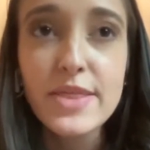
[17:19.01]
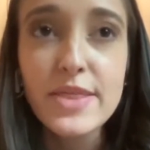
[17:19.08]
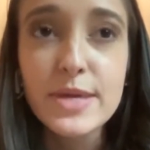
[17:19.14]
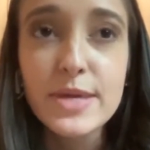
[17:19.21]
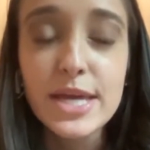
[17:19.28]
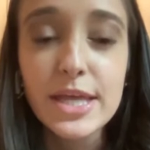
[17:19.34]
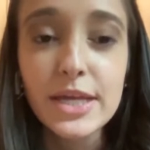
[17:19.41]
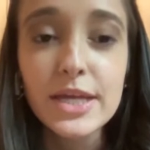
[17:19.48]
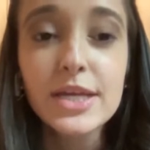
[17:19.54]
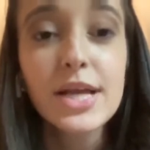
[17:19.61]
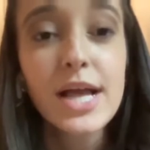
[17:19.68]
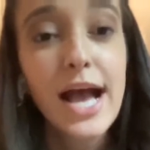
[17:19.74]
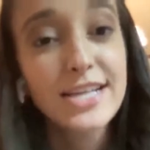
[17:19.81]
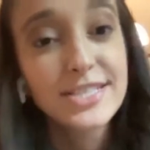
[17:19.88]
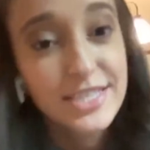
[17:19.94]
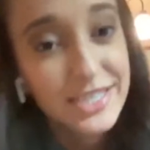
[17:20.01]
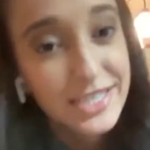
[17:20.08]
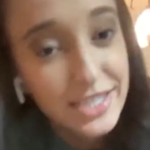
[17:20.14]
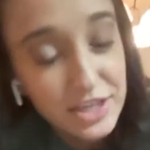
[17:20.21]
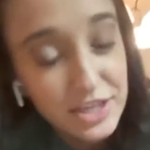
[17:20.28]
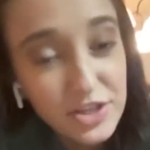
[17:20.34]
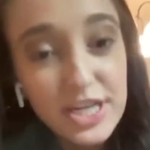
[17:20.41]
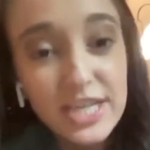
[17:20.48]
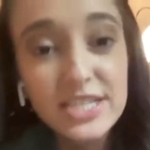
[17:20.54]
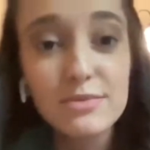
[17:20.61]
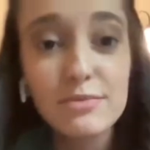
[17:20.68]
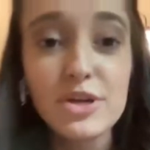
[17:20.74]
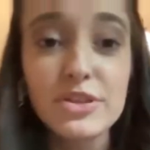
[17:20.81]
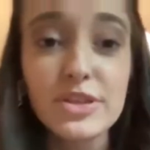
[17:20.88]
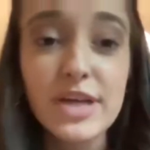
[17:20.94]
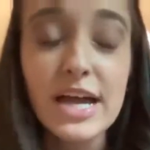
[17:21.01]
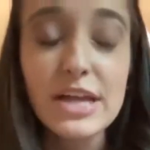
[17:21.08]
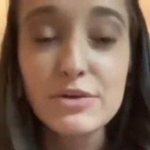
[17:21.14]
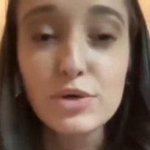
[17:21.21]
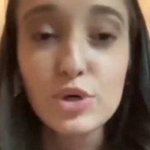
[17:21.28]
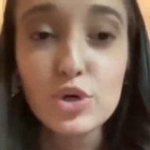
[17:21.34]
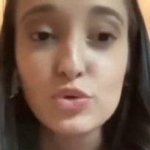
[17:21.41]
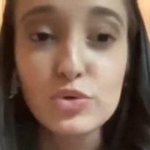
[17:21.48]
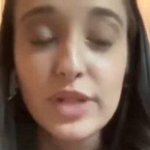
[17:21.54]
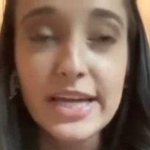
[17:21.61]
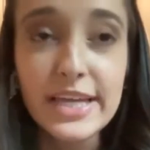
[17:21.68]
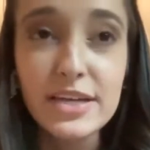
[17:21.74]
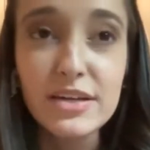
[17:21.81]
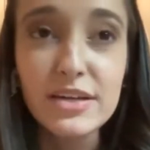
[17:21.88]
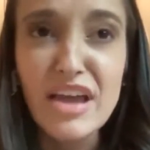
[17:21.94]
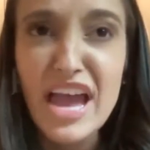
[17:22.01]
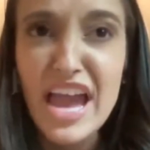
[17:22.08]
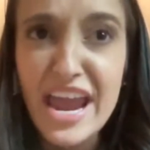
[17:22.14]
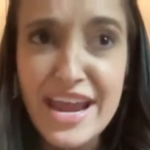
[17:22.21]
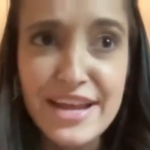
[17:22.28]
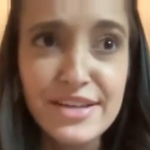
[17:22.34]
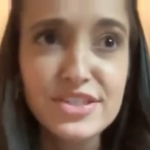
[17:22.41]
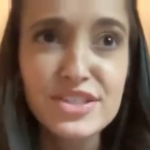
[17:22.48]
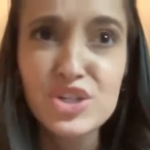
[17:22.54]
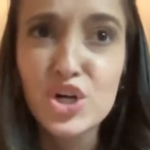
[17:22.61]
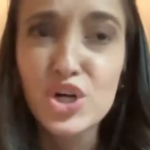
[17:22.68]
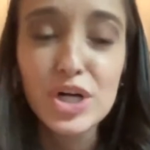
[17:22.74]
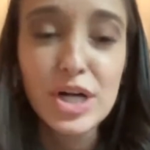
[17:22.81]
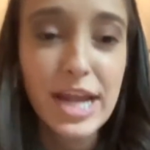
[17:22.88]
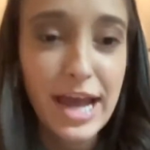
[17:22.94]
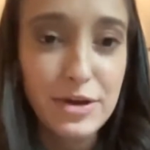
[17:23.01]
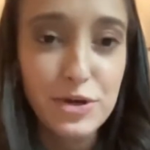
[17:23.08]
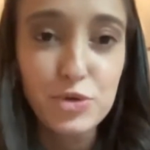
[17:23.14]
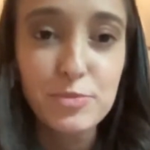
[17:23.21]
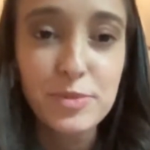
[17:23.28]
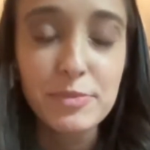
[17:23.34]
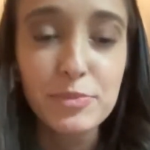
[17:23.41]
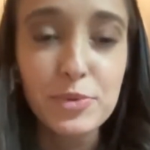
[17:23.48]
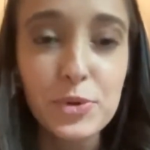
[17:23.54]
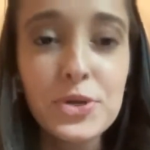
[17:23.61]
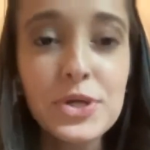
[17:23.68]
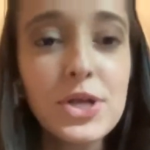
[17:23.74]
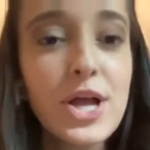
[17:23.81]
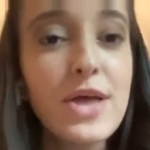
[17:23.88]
And then I did it again the next month. I enrolled like eight or nine new people.